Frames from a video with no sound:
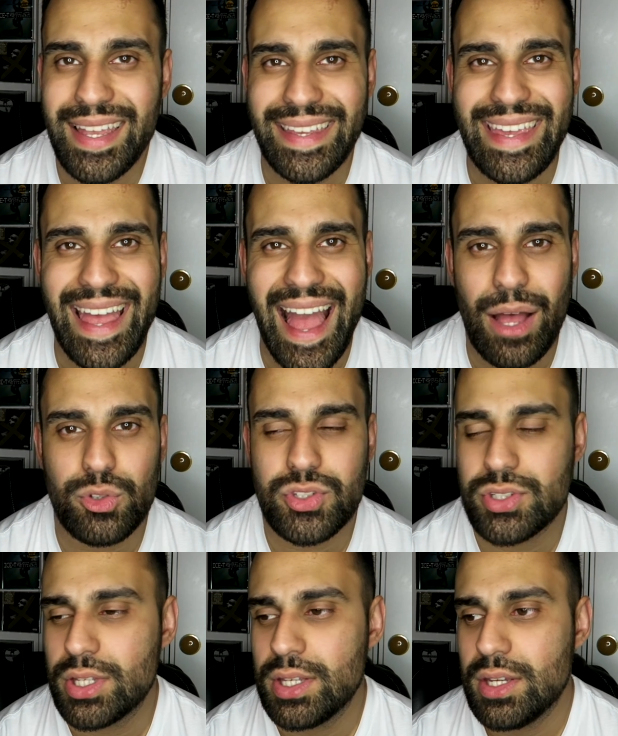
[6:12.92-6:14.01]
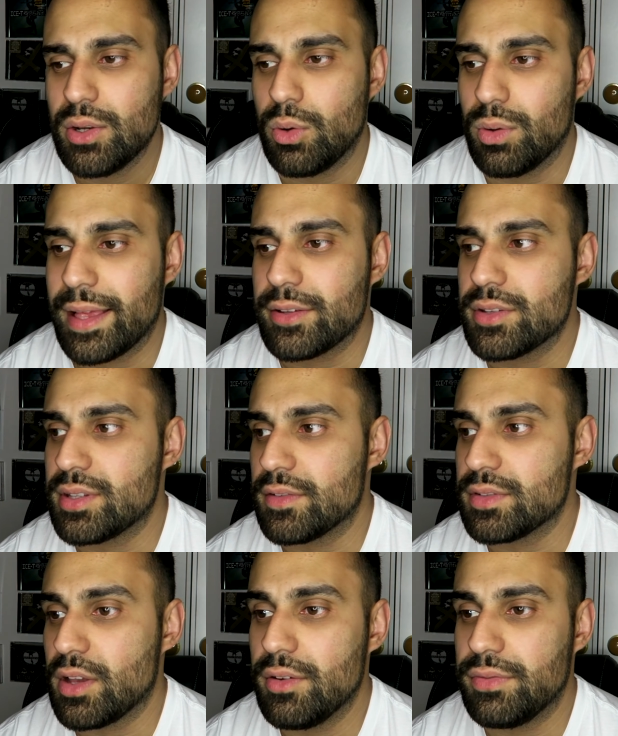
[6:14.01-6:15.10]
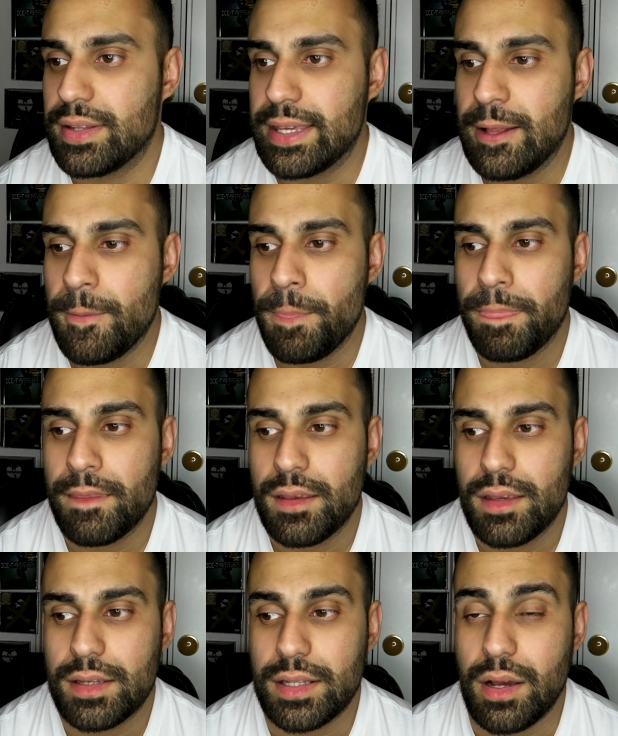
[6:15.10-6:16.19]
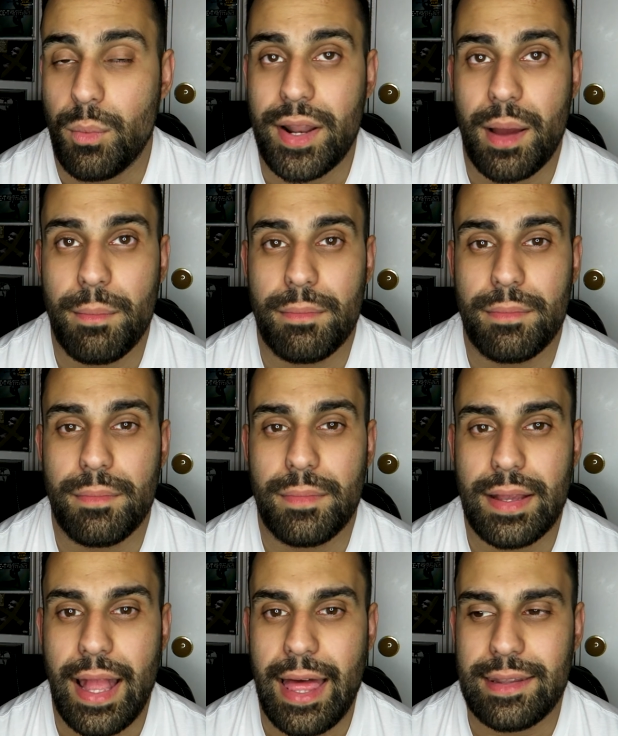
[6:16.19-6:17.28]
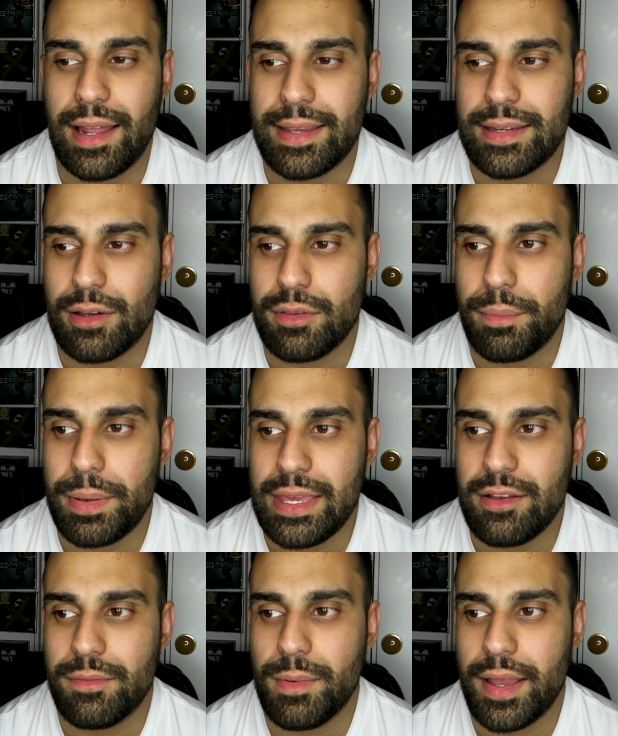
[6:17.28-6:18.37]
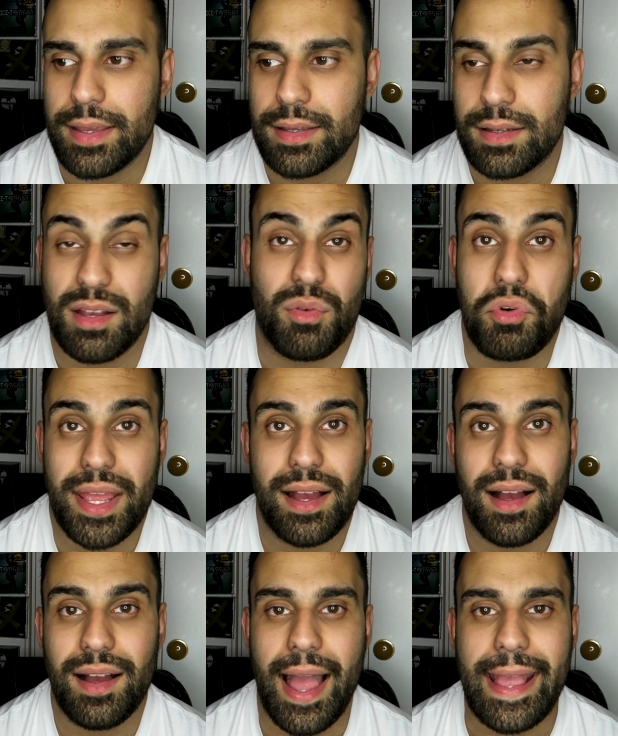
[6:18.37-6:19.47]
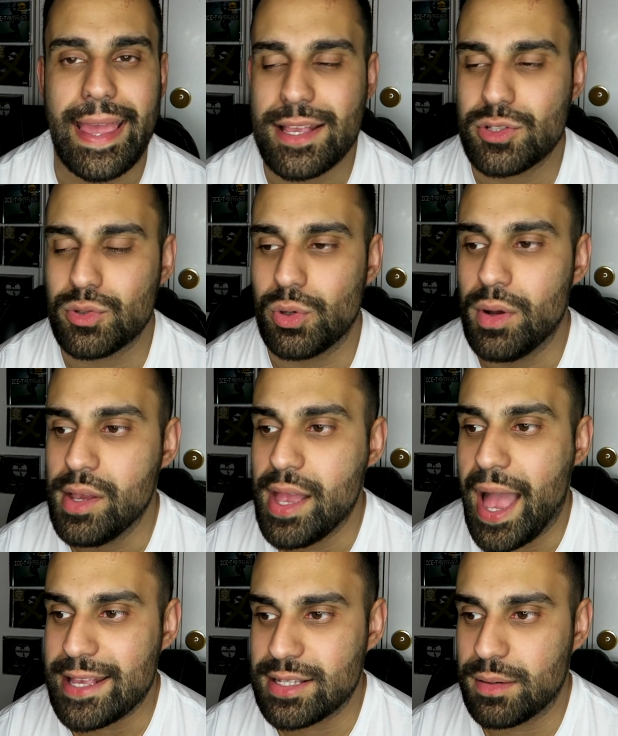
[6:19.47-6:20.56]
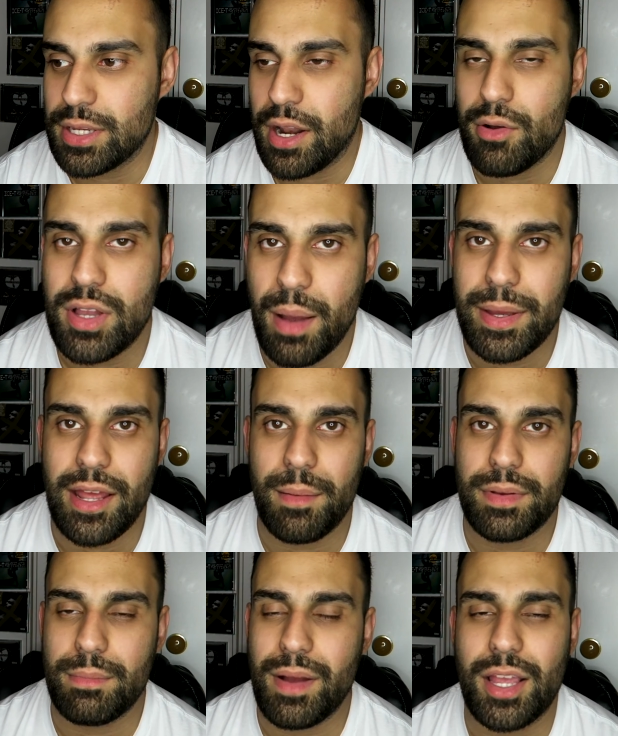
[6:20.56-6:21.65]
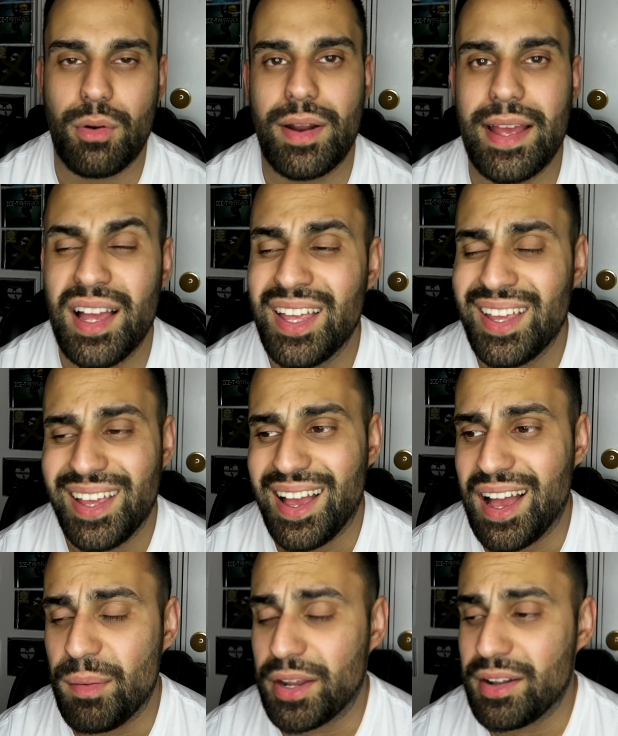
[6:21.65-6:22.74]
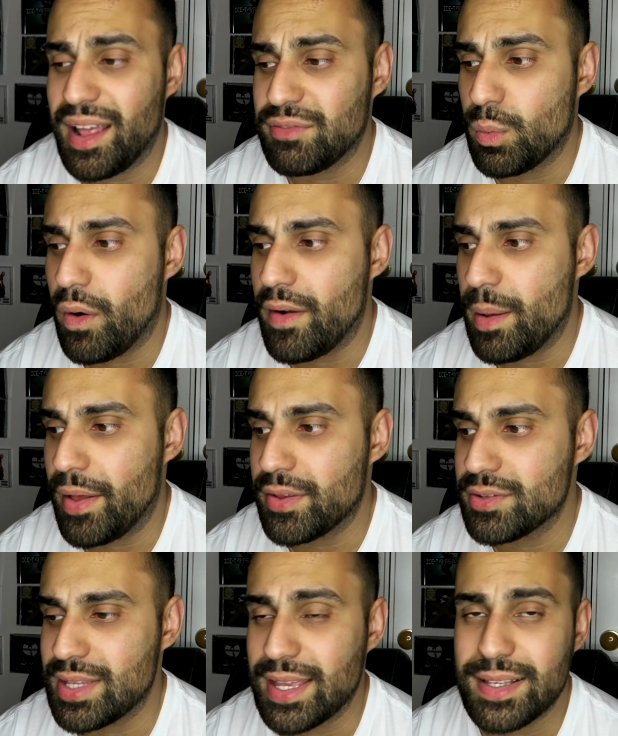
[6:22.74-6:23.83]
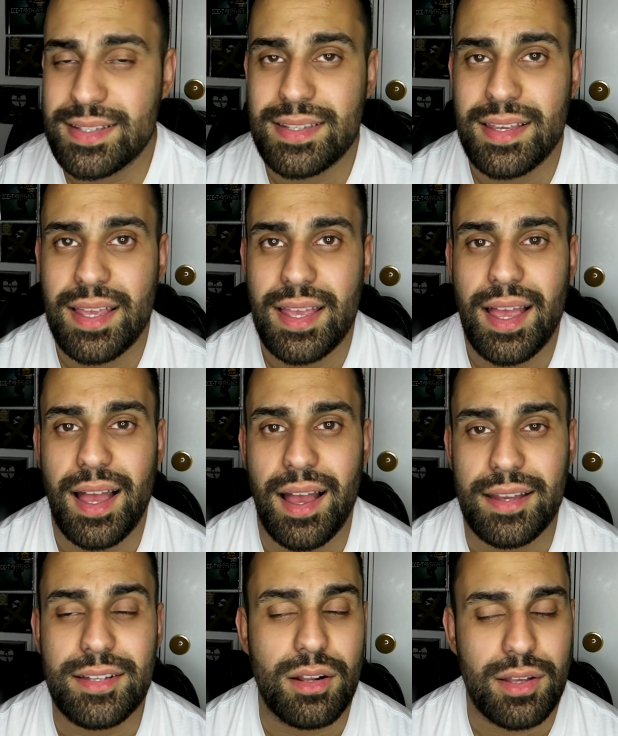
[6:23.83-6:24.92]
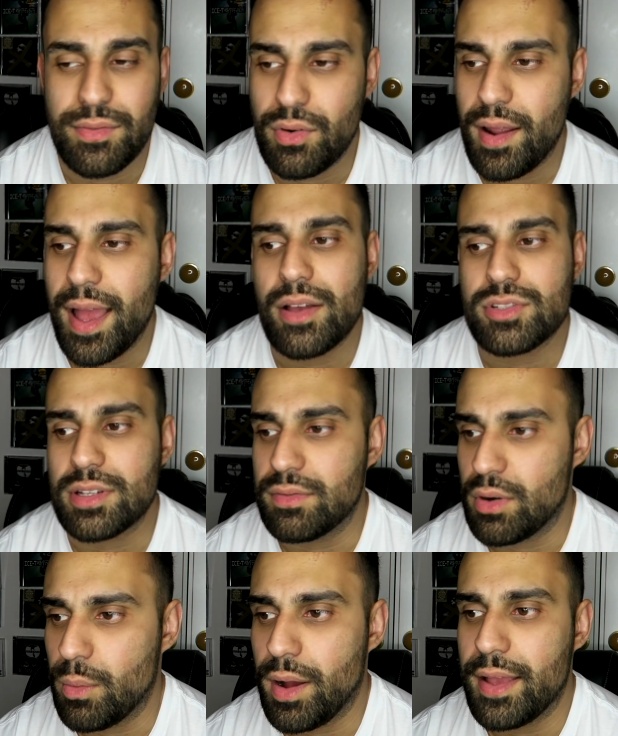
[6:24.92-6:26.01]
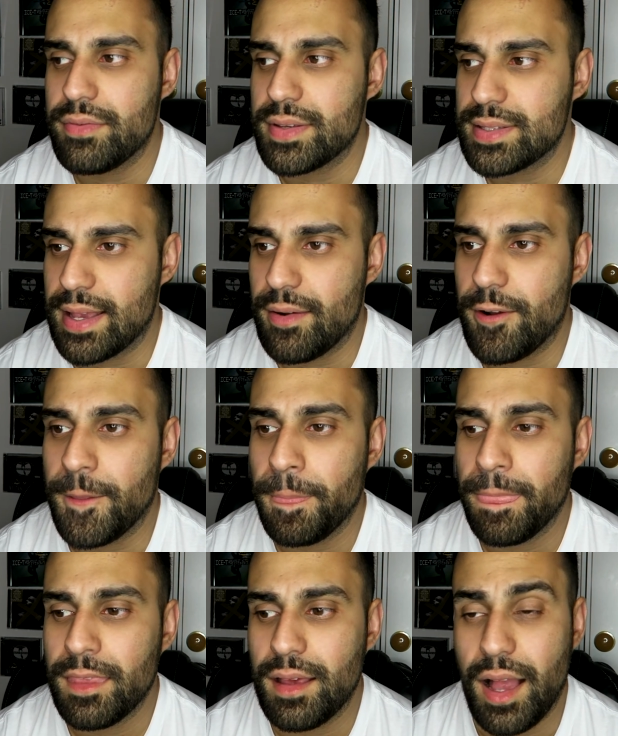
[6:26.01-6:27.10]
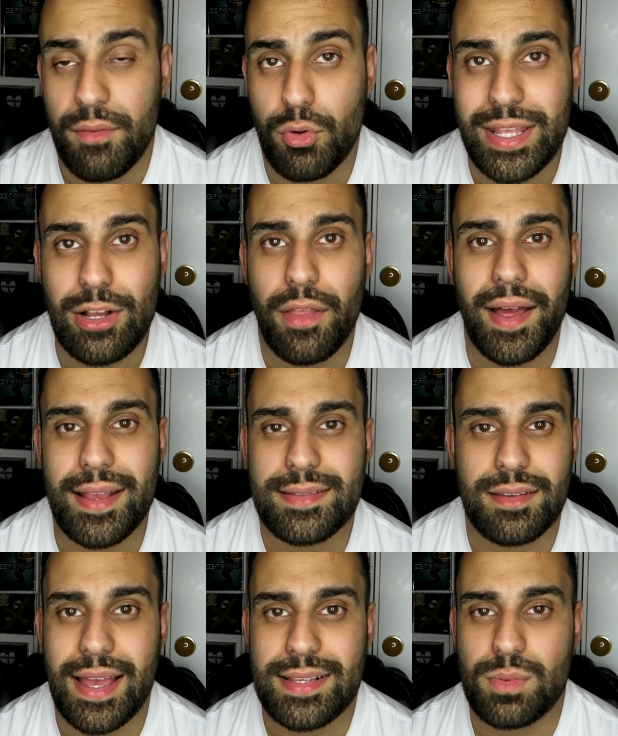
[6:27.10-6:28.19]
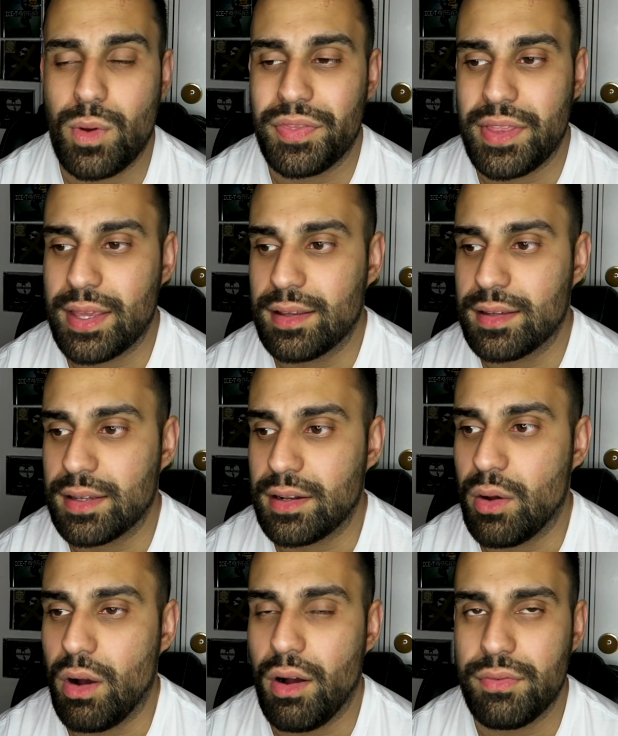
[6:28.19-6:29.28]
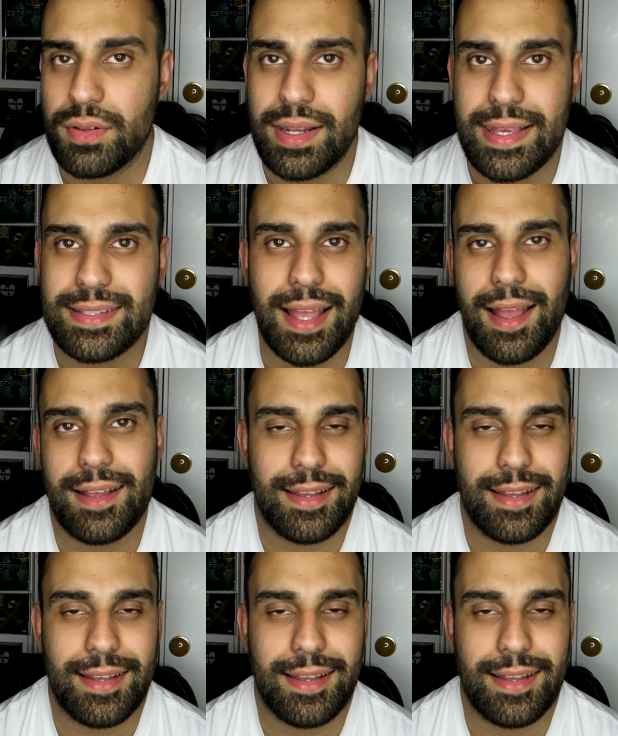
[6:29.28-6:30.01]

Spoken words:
and get a house, all that good stuff. So hopefully, you know, when I'm at, like, you know, the peak of my career, I guess, or as I'm, you know, coming up in my career, I don't have to worry about those things. You know, looking for a house, looking for a wife, etc. I've already got that. So that's one thing, you know, off the list.